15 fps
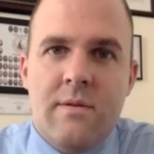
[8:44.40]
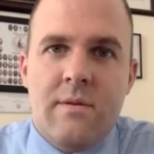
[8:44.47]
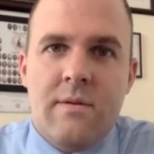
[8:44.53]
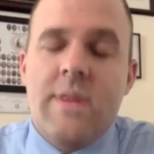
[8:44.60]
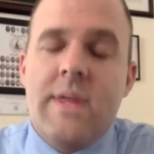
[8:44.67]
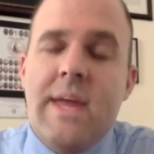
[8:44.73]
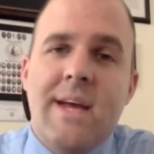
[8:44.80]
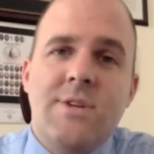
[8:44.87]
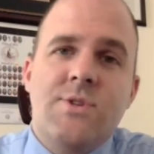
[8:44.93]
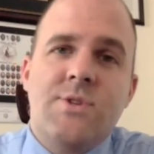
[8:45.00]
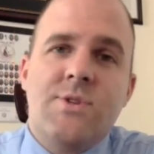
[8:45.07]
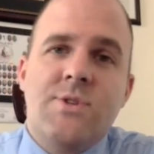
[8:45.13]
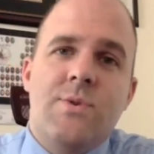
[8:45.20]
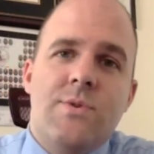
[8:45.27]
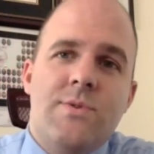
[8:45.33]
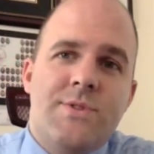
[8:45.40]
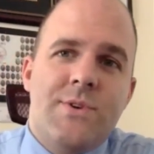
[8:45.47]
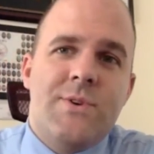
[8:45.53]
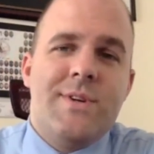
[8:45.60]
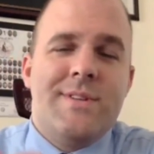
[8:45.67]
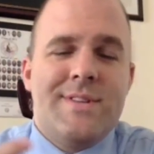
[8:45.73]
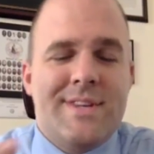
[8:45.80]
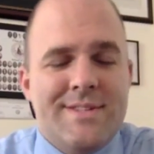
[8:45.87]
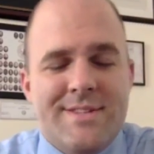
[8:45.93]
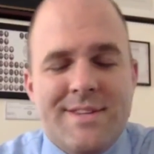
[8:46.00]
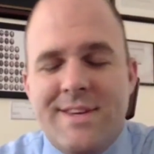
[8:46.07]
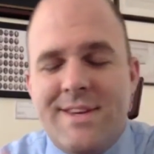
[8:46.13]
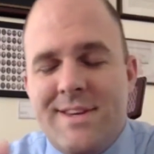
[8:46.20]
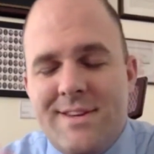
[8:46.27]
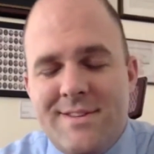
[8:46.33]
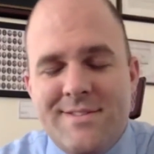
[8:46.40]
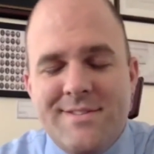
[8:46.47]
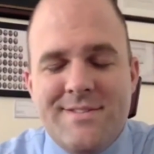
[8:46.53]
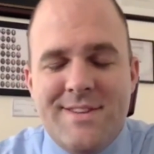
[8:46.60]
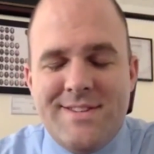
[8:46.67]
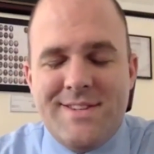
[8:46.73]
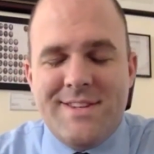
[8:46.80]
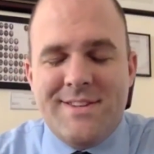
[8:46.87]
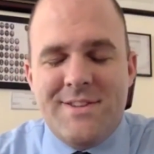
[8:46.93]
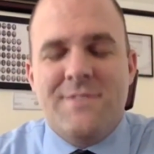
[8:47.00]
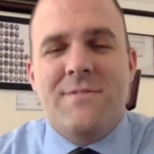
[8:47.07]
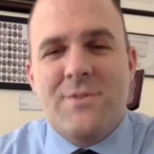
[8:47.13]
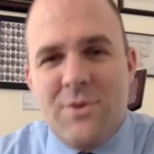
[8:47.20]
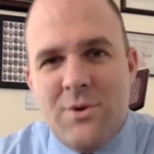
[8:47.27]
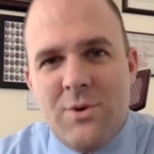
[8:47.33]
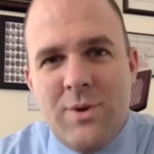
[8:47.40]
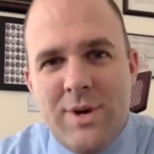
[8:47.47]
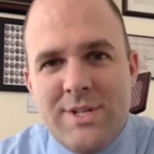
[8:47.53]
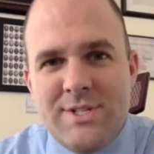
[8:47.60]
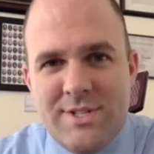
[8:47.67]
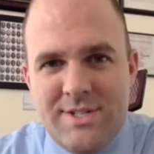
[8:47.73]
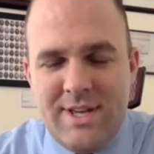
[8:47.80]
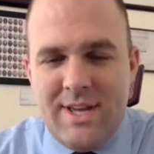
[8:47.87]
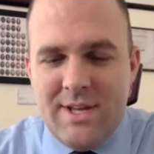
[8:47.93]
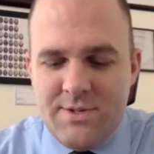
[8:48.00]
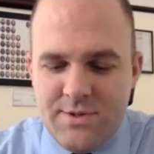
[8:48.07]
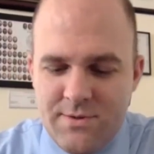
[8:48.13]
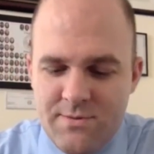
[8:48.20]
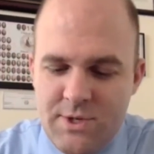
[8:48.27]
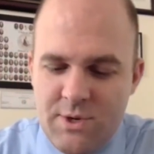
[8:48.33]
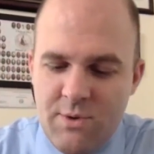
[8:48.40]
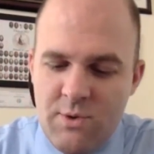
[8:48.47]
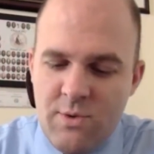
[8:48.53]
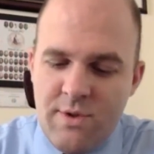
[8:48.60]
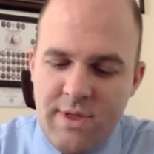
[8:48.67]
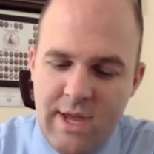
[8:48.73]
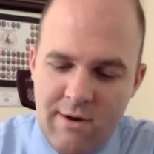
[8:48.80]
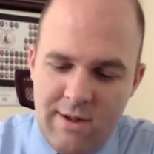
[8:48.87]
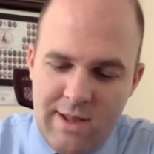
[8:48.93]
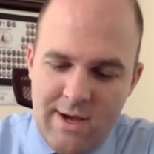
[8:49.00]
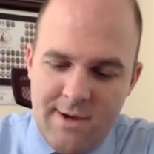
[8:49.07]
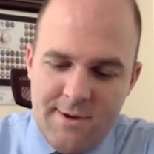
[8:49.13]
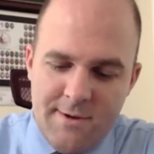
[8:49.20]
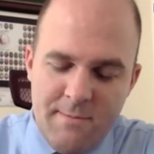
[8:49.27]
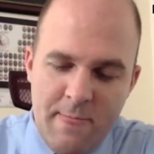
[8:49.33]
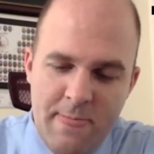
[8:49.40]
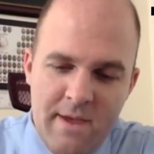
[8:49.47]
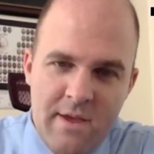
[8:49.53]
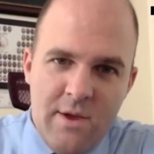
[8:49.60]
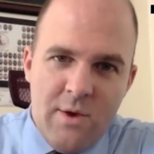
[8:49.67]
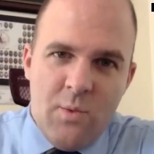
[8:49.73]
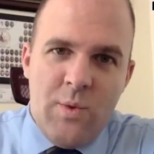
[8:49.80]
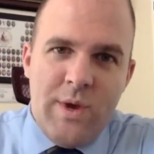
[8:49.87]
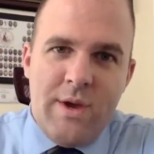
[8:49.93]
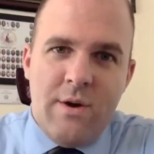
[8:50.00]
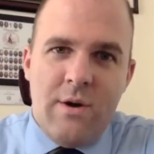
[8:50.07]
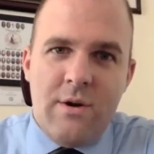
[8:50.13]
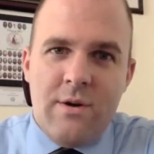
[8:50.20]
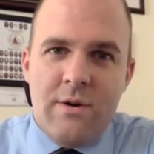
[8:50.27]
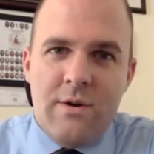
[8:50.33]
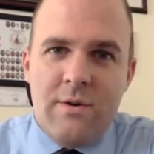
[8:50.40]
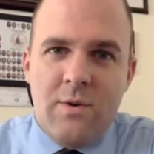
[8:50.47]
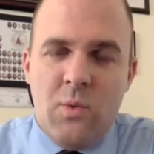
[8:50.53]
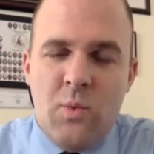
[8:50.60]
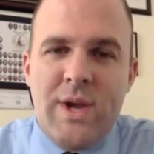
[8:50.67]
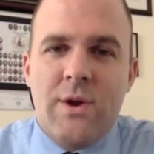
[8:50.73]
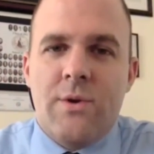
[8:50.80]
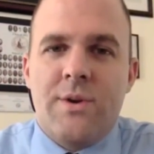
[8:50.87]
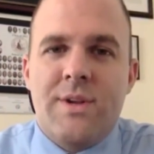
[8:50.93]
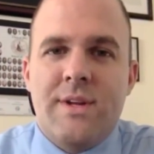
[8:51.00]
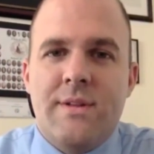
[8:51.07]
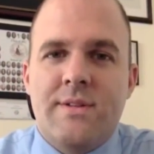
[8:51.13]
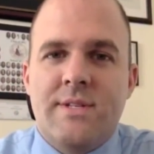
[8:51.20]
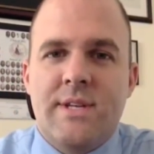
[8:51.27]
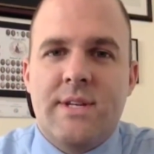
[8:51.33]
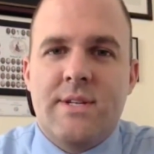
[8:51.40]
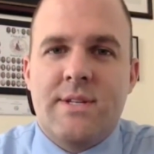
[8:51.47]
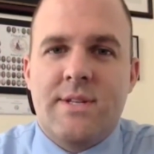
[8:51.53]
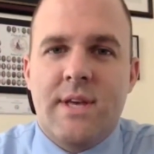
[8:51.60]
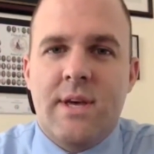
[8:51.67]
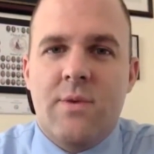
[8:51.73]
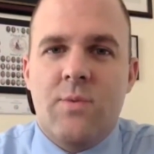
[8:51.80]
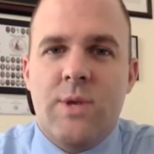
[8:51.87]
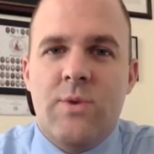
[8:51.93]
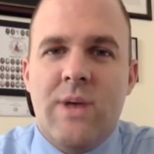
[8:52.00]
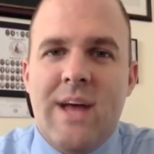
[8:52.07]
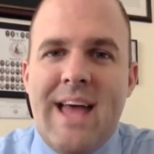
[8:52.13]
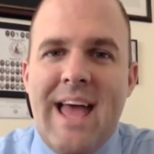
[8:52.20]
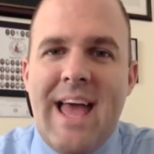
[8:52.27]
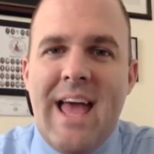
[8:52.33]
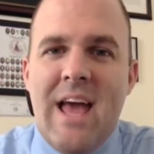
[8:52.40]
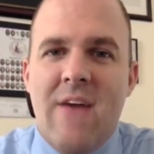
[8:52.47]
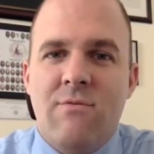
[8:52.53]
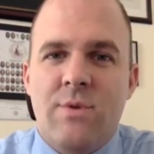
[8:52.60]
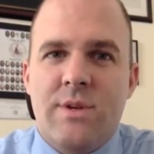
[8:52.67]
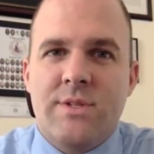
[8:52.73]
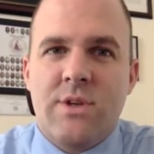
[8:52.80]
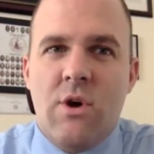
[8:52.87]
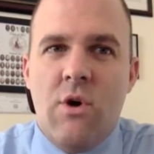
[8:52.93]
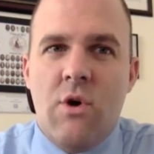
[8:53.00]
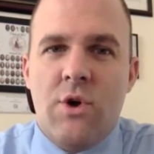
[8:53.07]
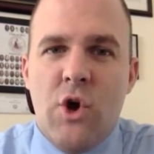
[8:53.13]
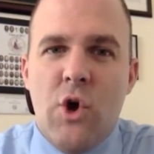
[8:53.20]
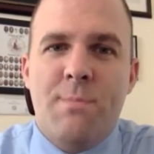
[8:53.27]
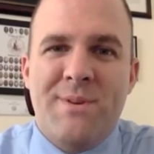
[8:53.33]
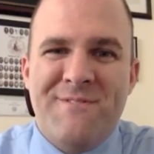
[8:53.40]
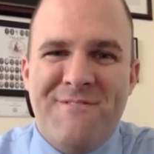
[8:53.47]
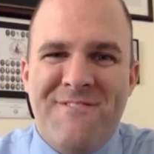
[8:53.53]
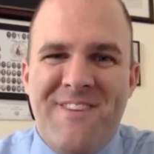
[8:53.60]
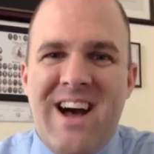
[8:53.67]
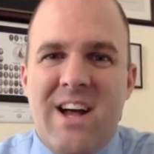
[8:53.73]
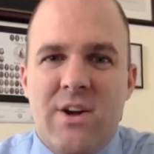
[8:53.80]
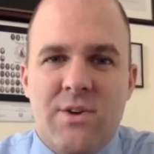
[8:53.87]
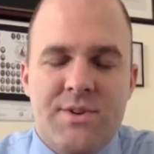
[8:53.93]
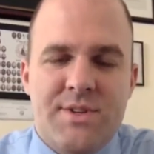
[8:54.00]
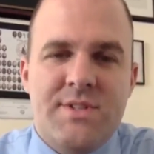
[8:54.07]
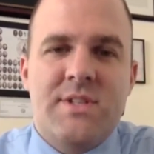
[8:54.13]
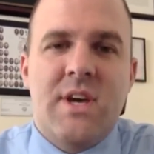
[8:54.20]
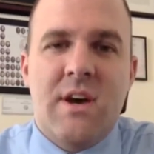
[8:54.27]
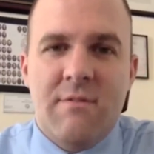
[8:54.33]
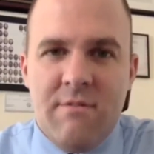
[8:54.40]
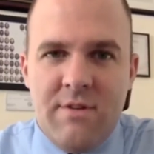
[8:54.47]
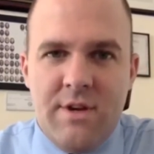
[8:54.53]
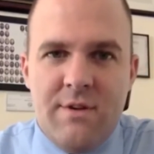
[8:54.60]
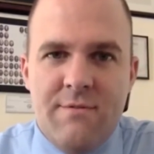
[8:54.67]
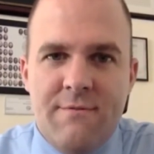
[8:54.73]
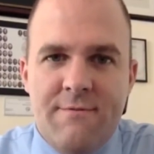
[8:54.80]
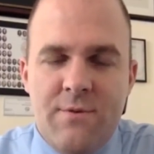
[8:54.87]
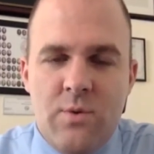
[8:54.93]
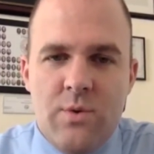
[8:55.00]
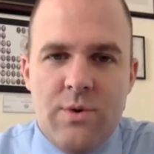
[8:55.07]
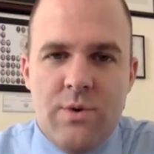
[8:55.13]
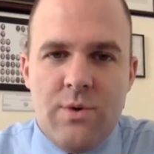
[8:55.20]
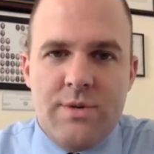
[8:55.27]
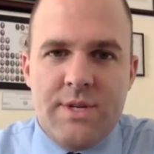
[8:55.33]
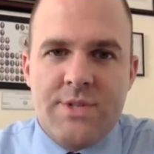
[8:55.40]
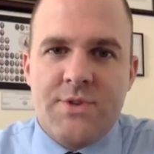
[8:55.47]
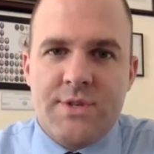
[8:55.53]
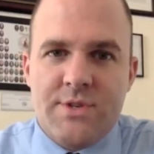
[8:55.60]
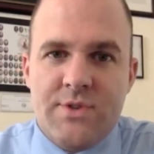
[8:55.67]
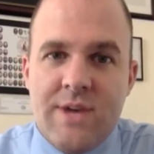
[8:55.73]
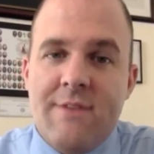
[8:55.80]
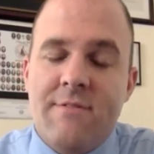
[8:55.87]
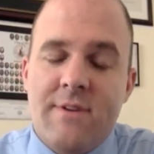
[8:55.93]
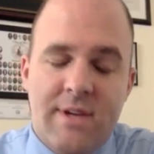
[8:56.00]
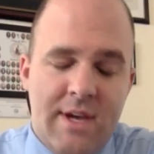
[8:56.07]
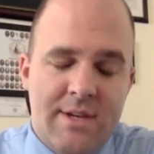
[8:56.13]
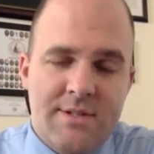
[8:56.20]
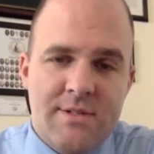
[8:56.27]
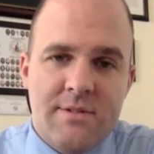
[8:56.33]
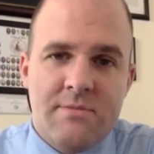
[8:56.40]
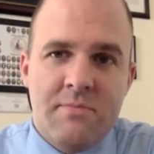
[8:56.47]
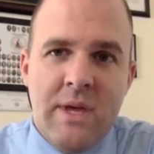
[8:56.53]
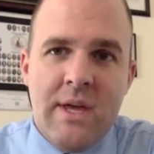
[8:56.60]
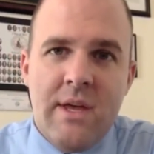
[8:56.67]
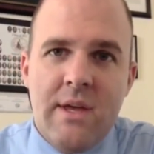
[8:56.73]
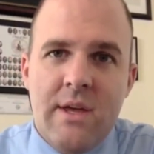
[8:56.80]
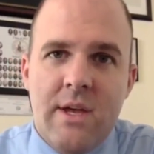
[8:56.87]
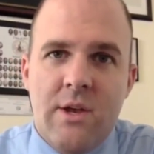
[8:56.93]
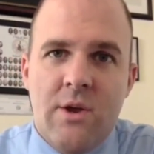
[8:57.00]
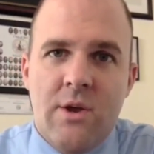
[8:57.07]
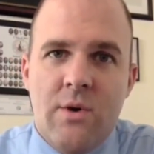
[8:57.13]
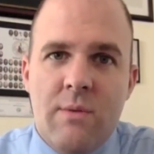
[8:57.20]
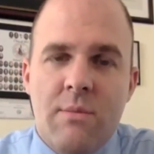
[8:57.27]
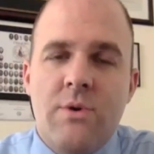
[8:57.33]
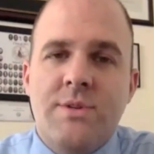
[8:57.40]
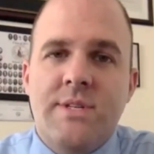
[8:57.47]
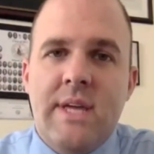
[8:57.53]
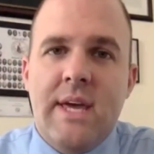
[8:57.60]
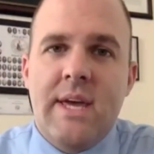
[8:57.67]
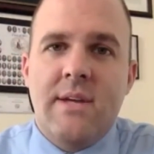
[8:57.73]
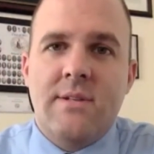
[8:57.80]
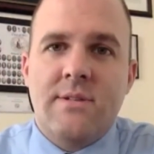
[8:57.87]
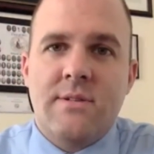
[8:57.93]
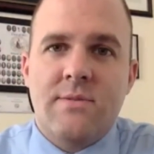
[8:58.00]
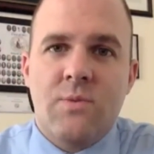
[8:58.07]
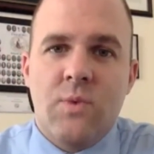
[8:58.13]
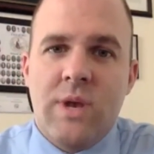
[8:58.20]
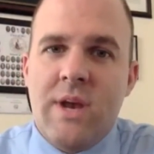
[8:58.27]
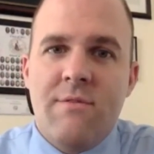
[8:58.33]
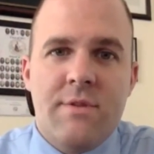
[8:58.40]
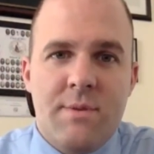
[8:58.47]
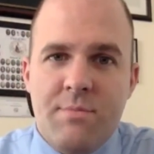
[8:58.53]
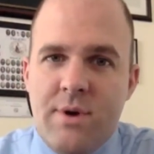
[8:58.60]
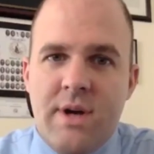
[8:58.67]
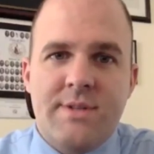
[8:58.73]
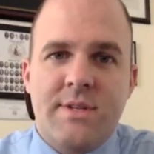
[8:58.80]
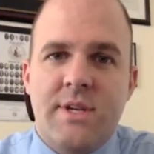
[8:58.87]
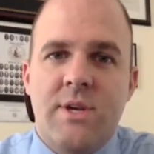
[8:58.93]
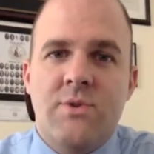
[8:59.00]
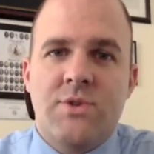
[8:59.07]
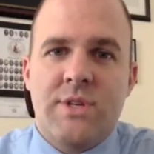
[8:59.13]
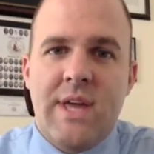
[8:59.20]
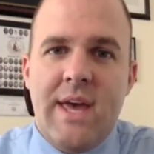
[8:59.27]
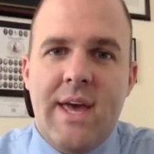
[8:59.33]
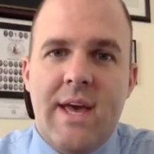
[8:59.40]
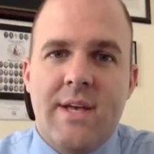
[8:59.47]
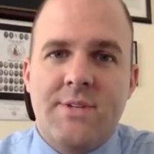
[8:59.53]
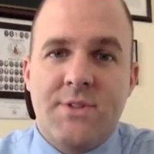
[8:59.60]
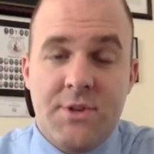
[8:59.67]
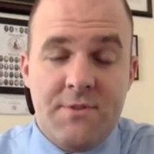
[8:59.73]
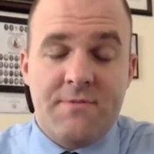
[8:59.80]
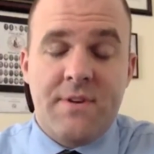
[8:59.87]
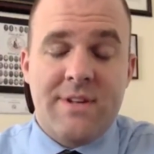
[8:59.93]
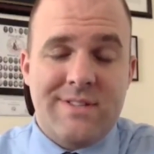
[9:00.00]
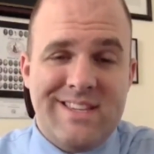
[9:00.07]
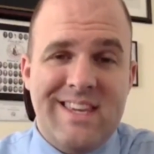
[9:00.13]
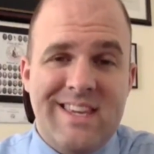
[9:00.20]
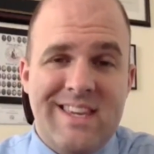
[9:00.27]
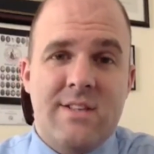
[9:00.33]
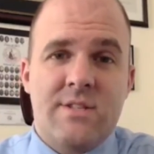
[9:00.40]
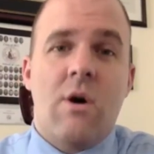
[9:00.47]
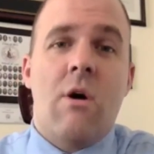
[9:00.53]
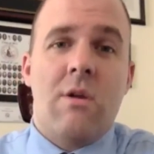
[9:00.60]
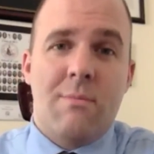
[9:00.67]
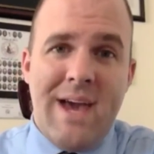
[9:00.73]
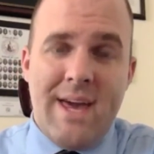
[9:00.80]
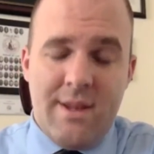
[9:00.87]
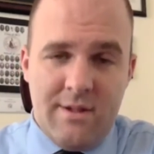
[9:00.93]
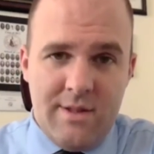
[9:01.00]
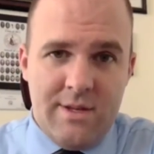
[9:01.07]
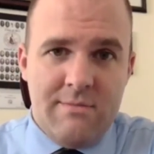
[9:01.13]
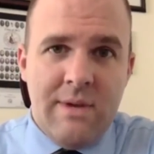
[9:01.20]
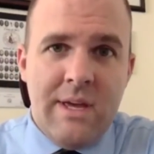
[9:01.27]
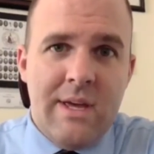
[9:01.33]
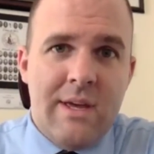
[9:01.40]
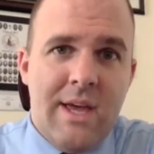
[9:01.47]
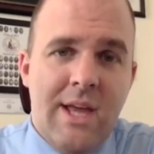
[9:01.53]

Well, the actual, so that's a difficult question to answer. So in North Carolina, we are weird in the sense that we do not have what is called open file discovery for district and traffic cases. You know, in most states, whatever the prosecution has, the defense gets automatically.